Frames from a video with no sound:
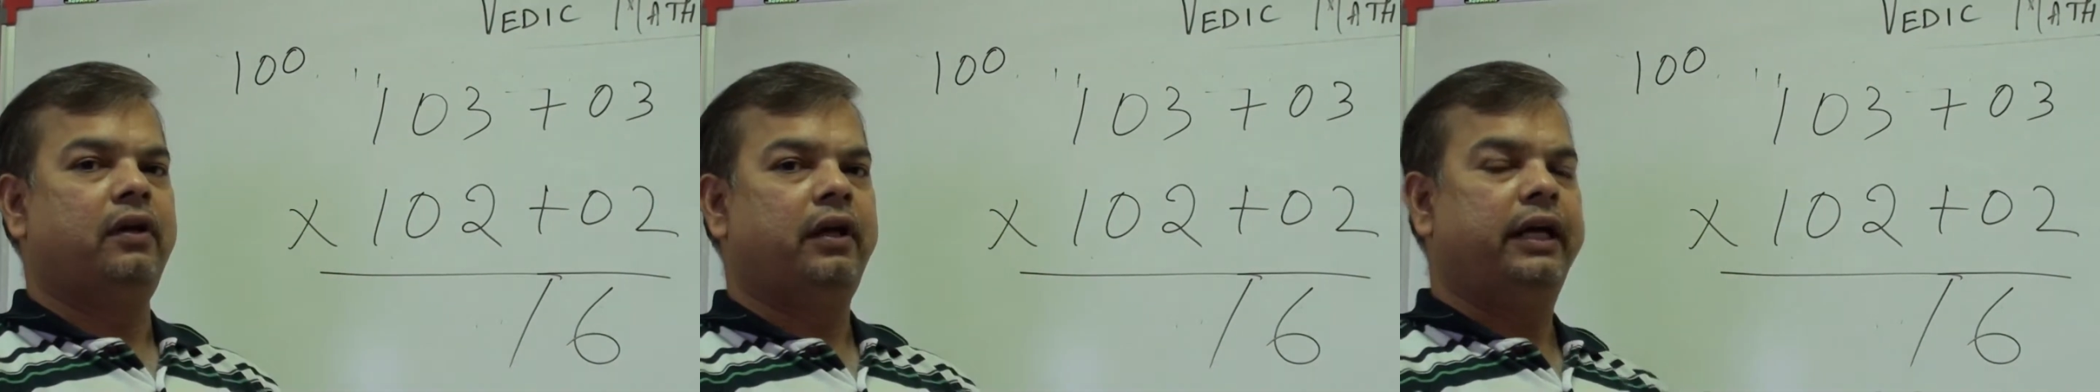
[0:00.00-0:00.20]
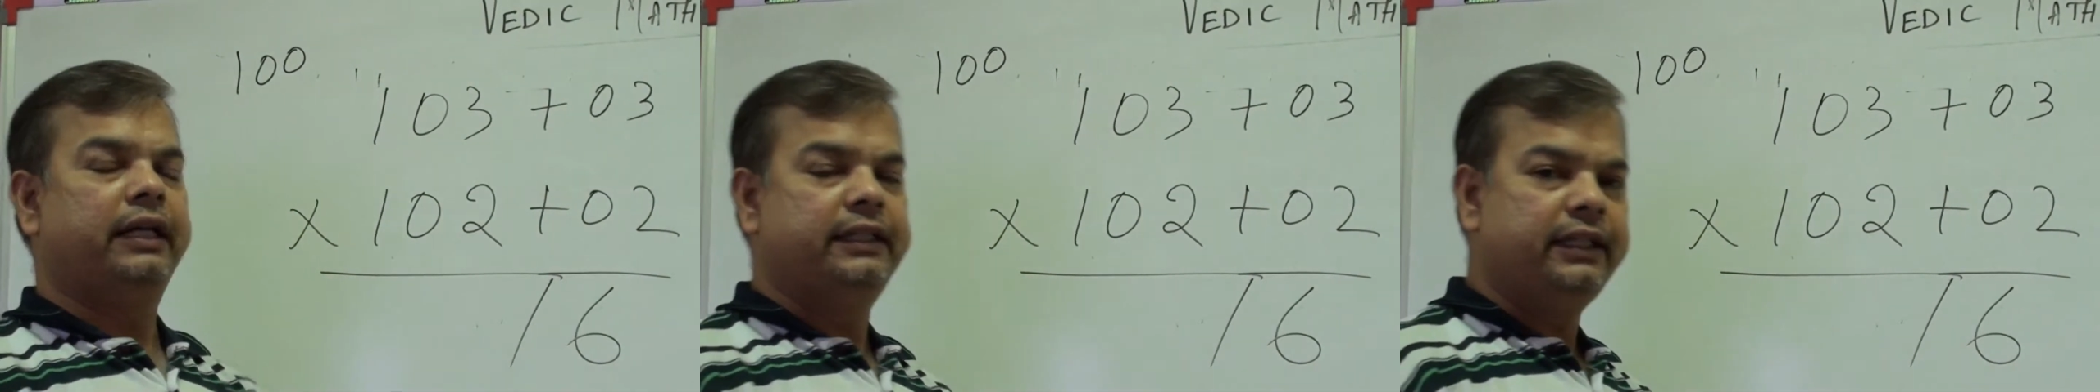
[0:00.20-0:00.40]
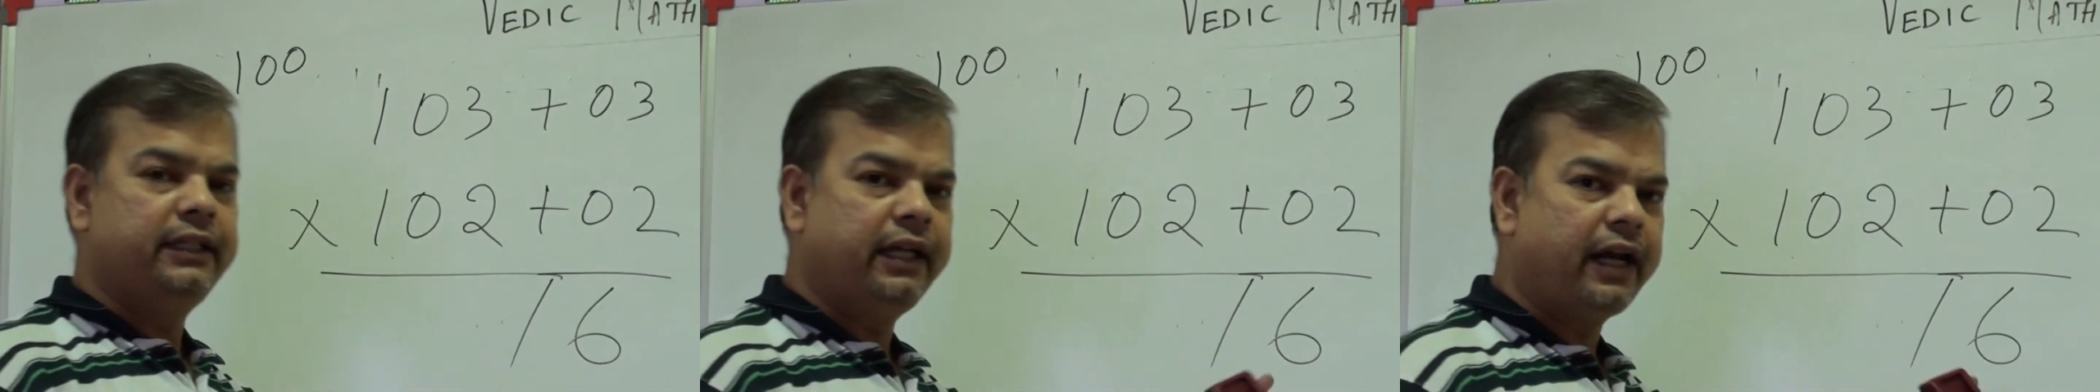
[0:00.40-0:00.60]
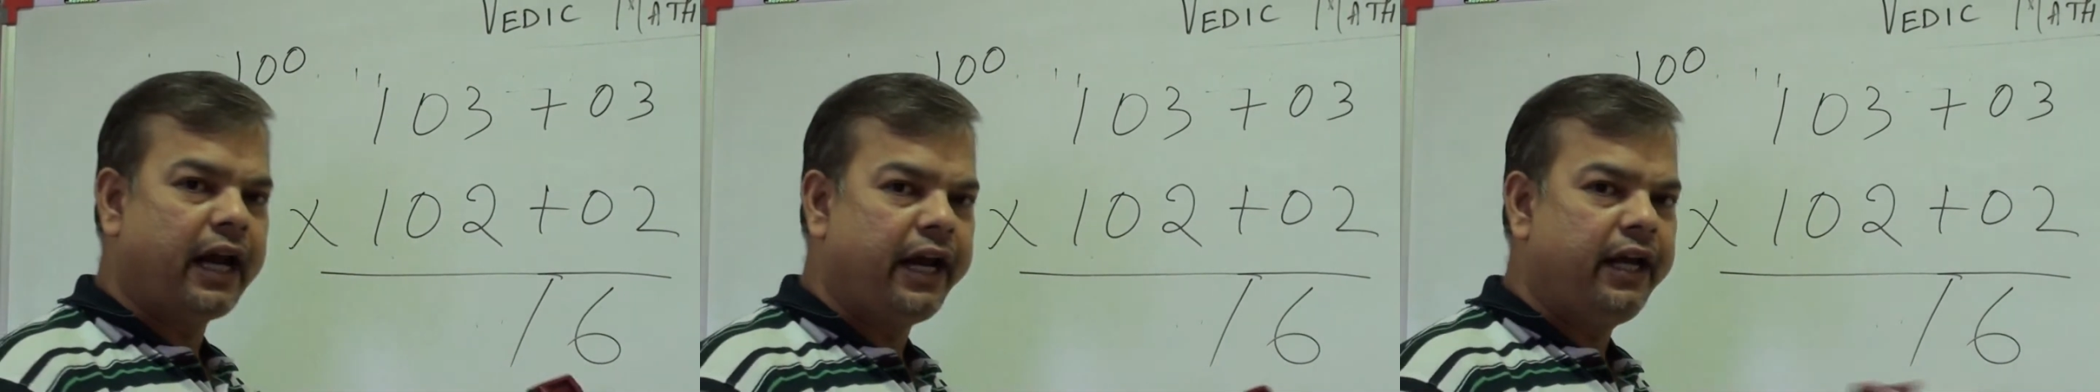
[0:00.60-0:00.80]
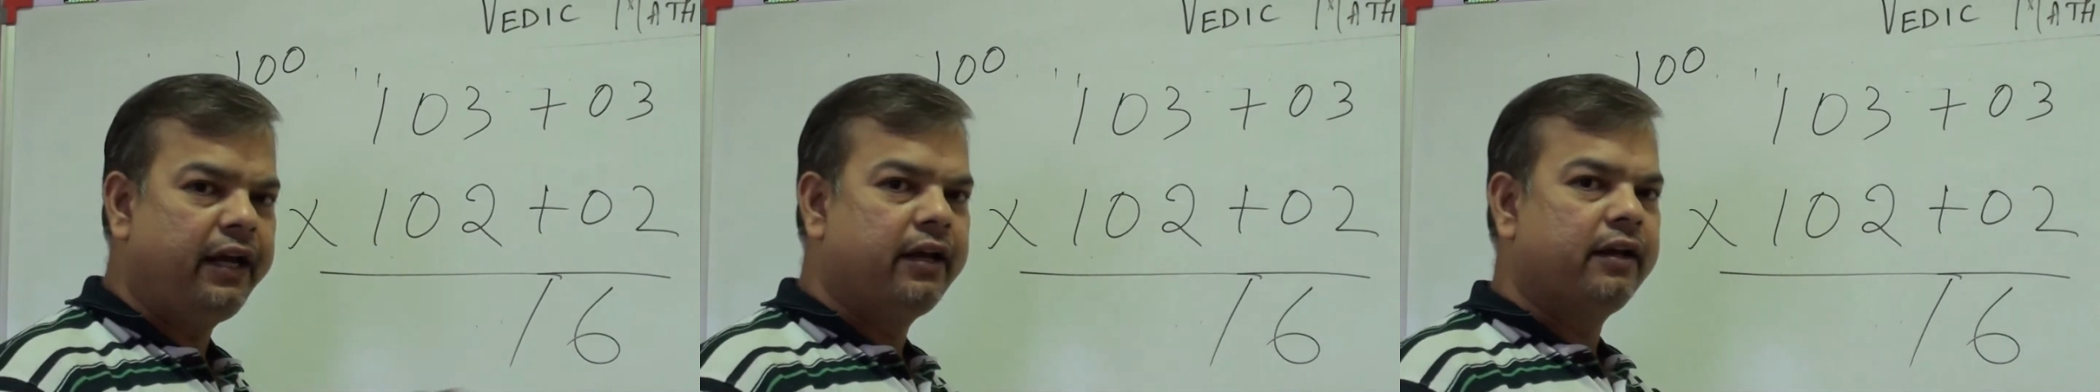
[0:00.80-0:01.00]
Is it the
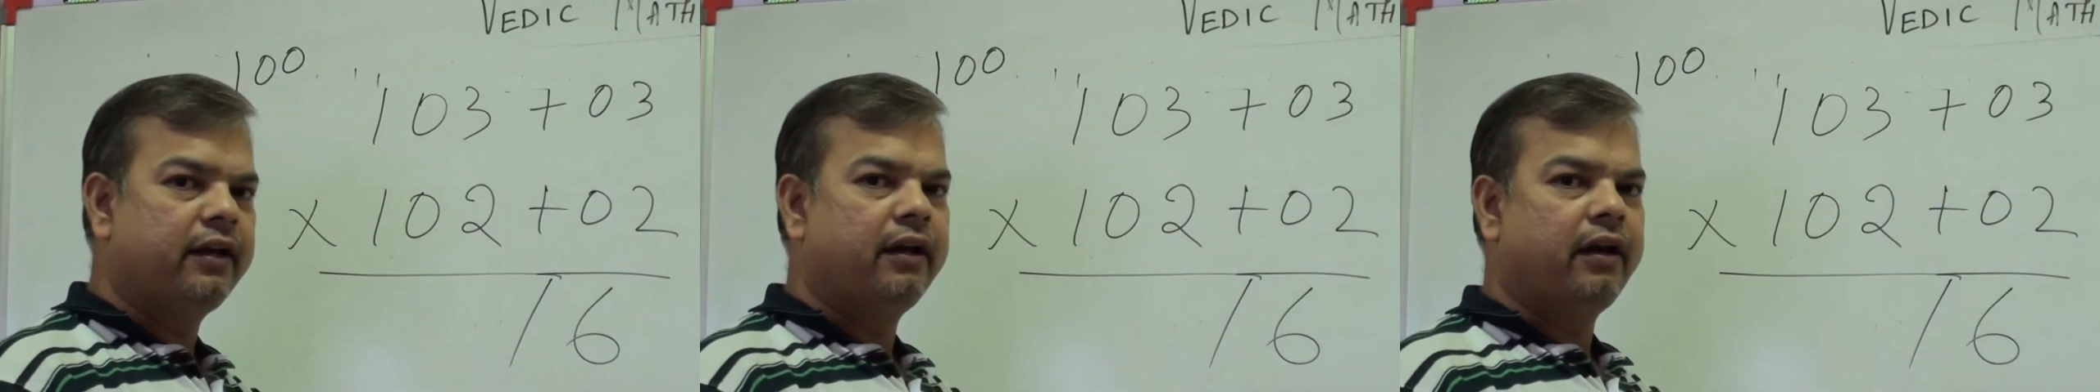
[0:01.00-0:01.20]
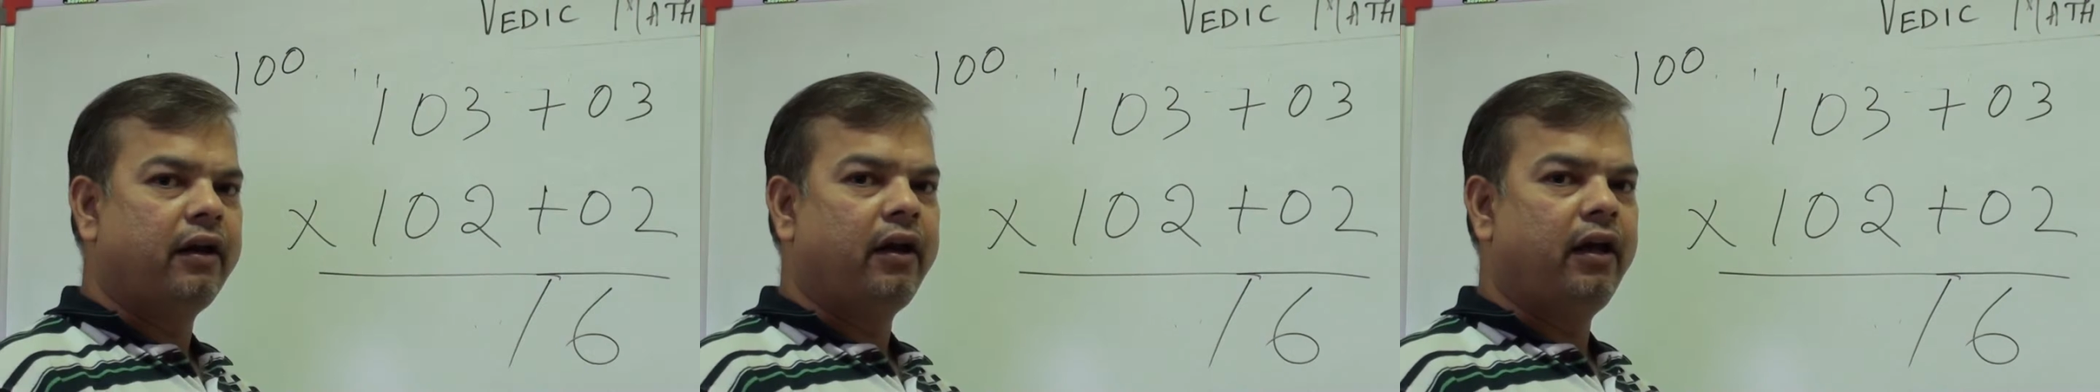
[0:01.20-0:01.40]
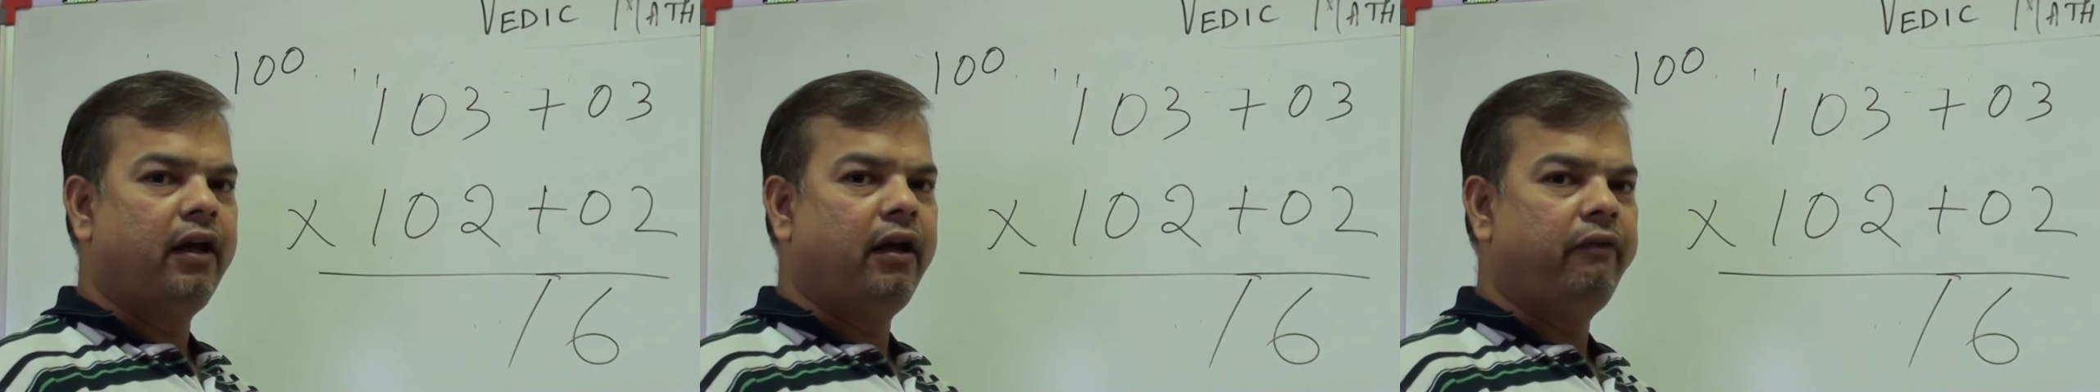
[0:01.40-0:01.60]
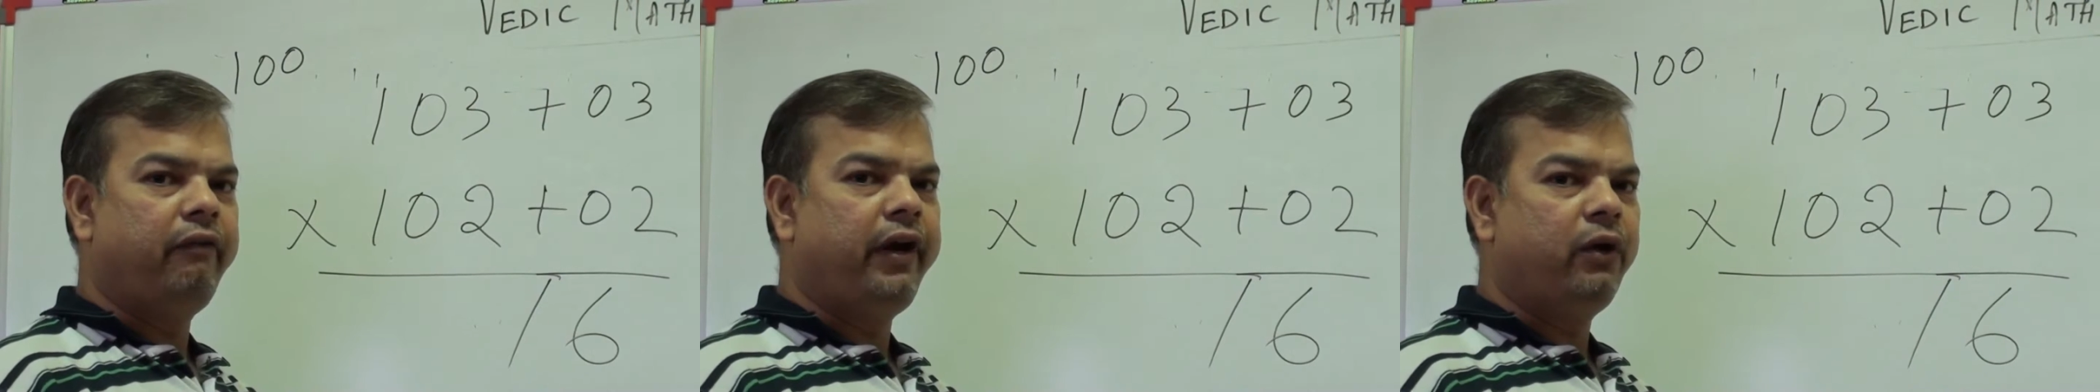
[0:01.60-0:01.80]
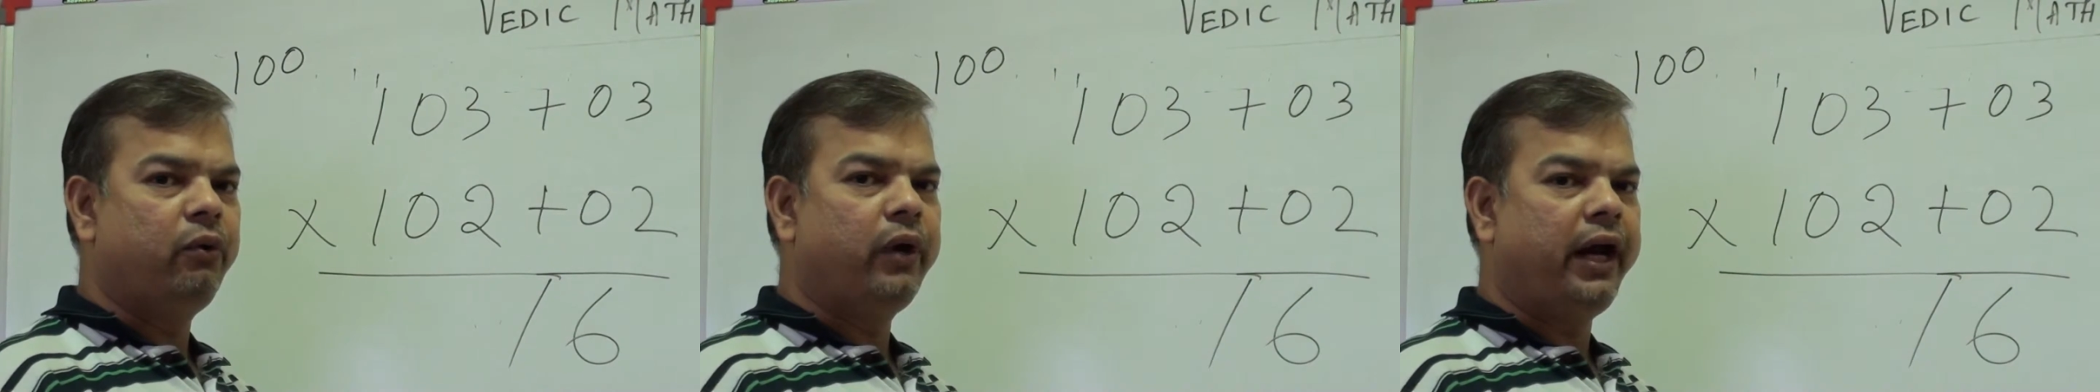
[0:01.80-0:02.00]
right
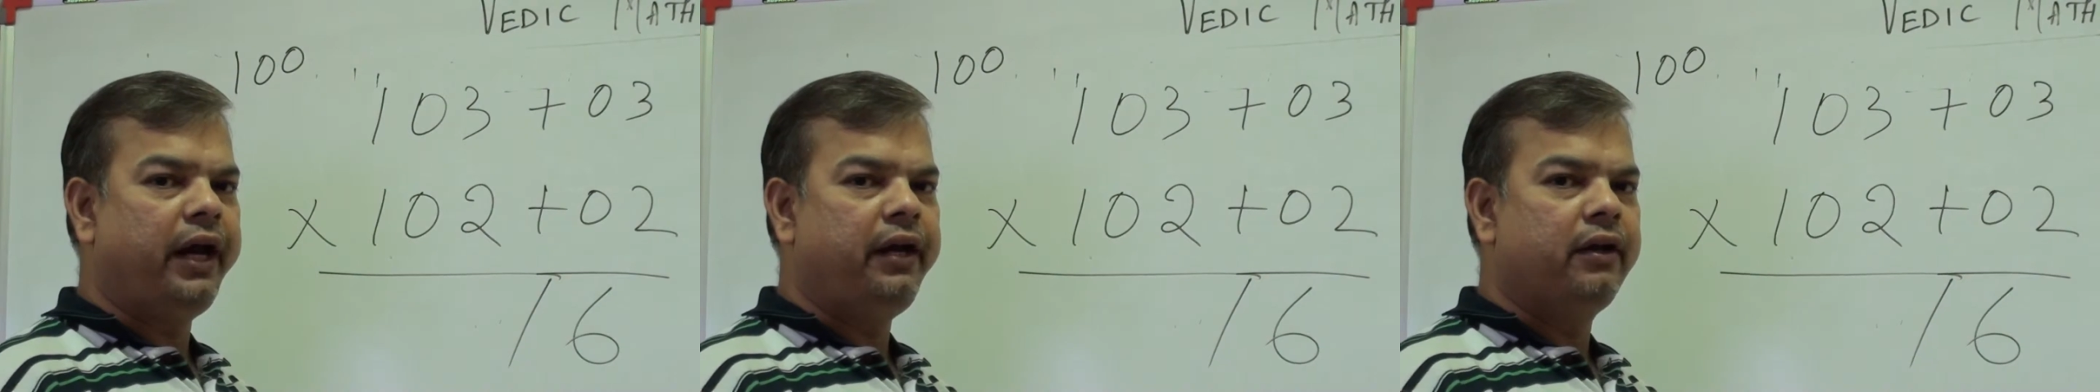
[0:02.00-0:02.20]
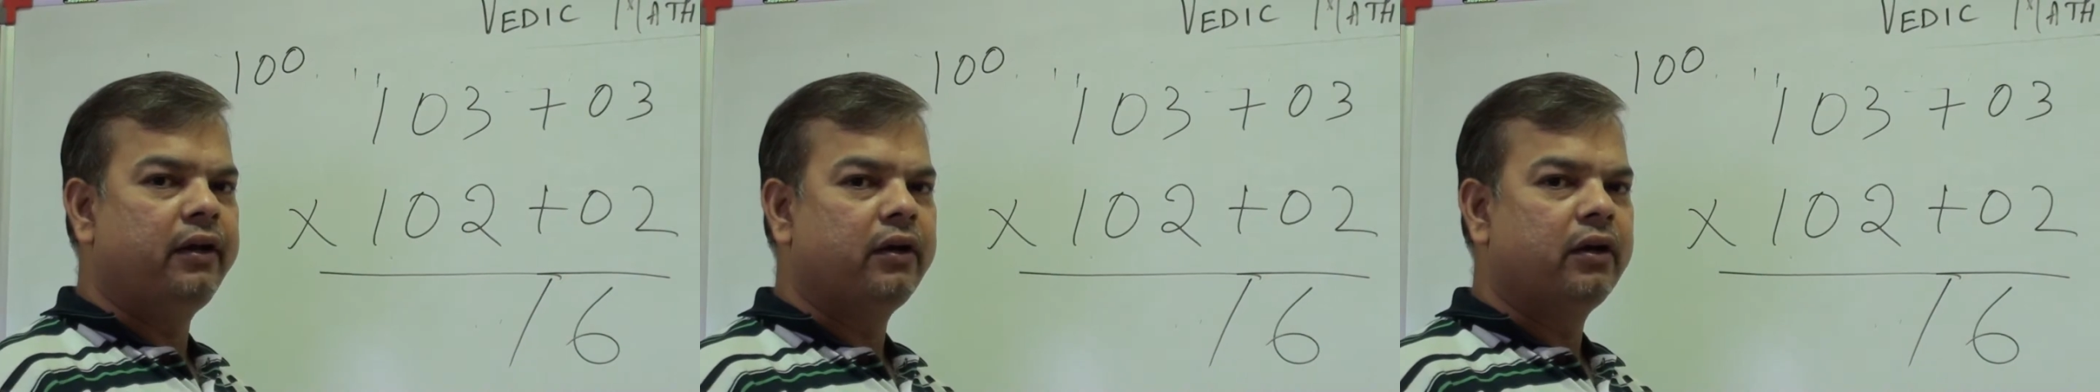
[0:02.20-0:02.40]
way to write?